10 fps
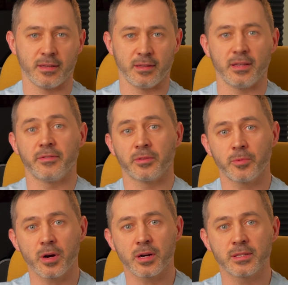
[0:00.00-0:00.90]
Even
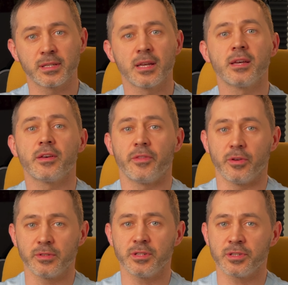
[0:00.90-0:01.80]
worse,
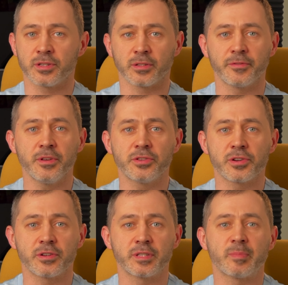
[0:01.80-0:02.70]
those additional
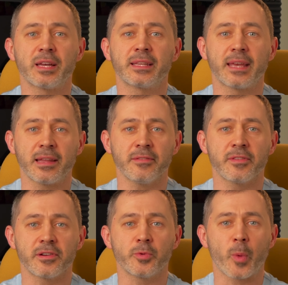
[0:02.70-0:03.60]
features might get in
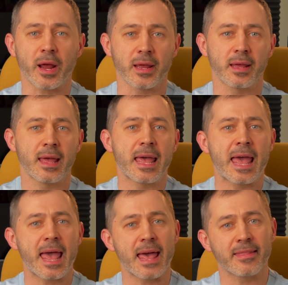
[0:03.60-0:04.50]
their way
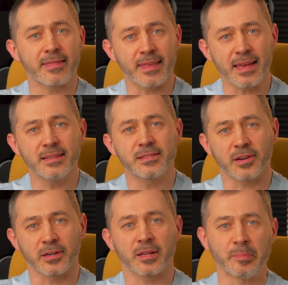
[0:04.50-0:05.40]
and they
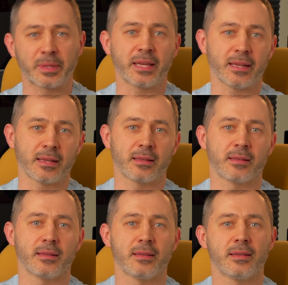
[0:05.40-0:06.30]
start complaining.
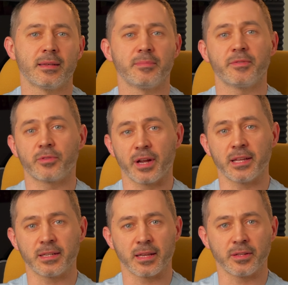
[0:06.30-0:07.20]
Before
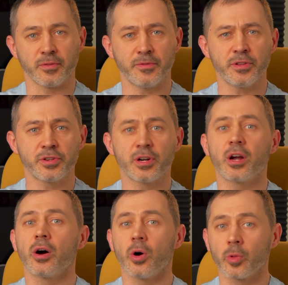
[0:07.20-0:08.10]
adding a new feature,
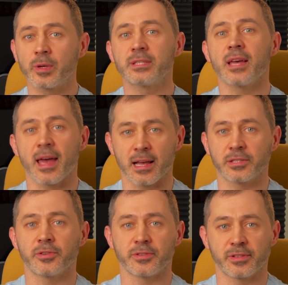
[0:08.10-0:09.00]
always ask
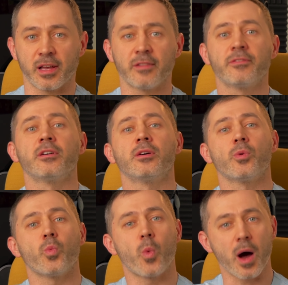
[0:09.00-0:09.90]
yourself,
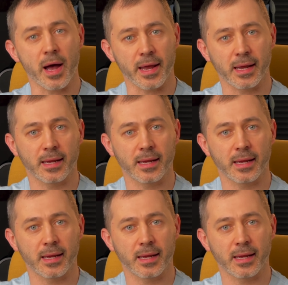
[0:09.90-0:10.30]
why?